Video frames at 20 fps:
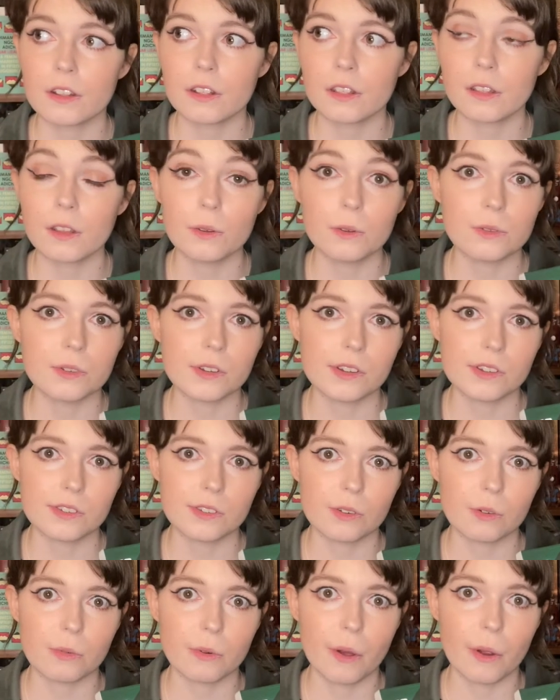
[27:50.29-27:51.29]
Lucy
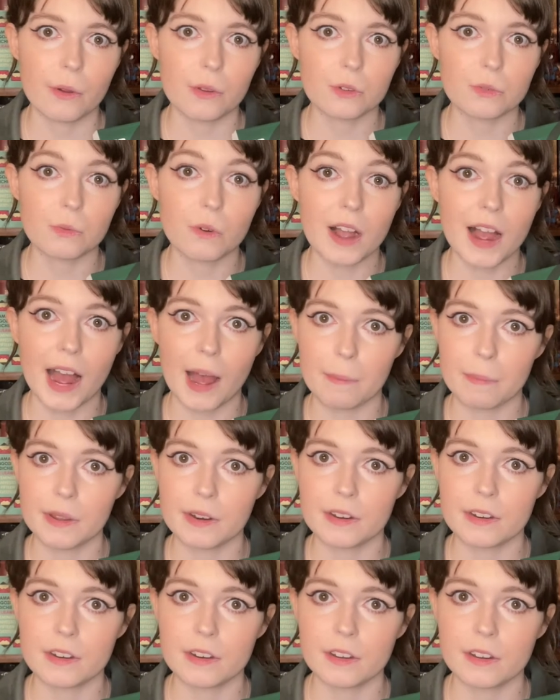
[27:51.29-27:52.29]
still knows what
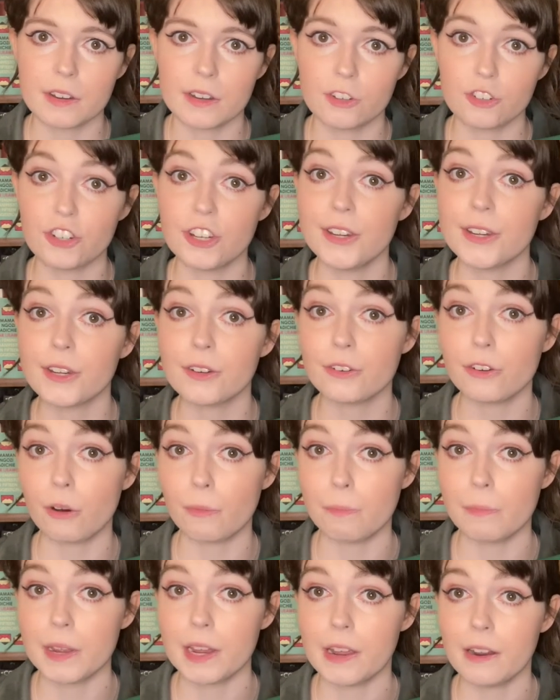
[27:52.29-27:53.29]
happened and she can
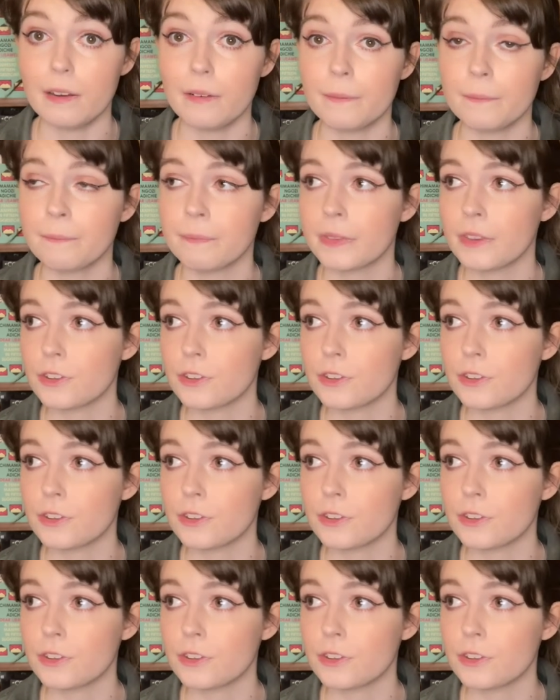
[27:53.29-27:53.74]
dob me in.